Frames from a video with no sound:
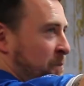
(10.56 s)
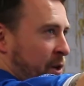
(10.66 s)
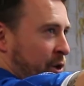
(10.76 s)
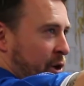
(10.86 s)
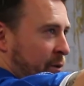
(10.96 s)

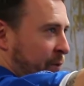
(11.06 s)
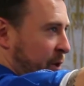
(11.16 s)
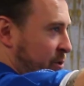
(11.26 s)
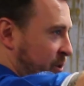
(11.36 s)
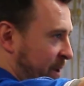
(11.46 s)
In order for
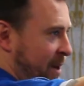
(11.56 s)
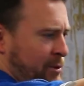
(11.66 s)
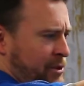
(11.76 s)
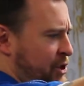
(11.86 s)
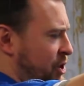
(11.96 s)
you to be
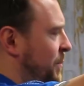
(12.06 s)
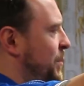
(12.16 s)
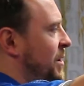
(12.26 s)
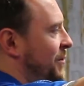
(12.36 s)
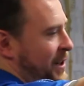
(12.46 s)
able to jump
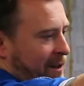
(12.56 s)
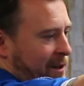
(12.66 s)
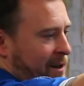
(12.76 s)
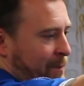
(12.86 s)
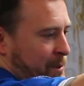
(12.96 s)
perfectly in
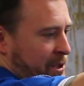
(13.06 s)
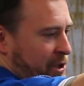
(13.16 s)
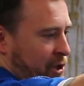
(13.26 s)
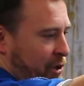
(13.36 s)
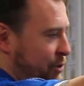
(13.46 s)

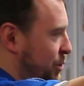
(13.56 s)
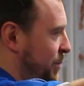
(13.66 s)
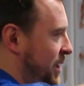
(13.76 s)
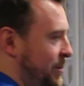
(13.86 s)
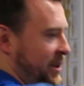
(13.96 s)
competition, you should
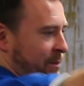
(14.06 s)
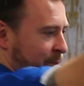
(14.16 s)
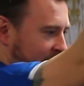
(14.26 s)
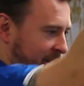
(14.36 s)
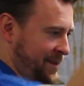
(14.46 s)
be able to
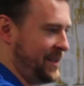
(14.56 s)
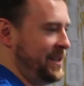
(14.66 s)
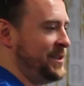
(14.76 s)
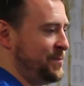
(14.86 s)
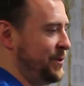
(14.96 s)
complete
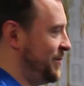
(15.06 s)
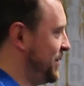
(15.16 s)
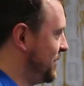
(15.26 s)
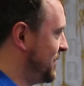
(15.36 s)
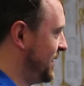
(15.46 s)
these
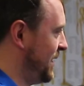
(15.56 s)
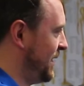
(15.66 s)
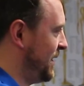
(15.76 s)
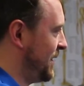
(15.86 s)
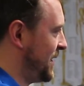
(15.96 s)
movements.
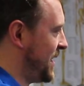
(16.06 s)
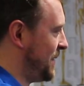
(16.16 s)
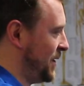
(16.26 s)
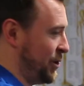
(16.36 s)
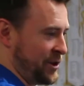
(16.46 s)

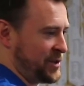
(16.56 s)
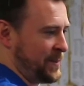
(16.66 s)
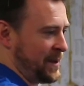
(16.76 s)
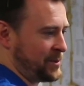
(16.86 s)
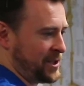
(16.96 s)
Yeah? In order to
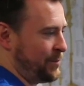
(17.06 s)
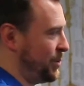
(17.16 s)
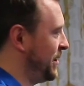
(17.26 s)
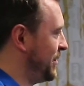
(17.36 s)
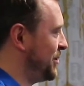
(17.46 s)
be able to
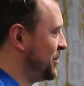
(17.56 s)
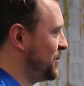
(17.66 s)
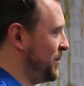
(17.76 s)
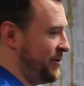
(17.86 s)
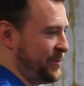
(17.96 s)
complete those
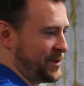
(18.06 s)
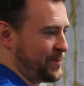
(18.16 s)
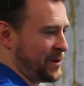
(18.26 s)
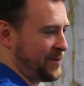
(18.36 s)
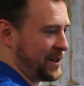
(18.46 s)
movements
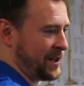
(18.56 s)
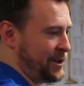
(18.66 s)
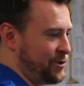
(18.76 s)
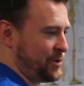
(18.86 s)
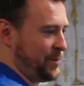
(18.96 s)
perfectly,
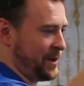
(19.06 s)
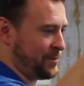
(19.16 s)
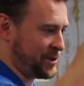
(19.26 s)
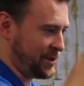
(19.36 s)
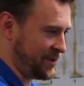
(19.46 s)
you should be able
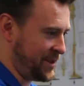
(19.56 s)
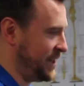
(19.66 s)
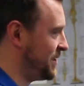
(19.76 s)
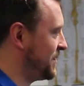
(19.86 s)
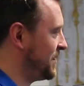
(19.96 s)
to do
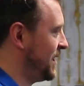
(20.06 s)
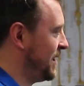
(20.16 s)
this.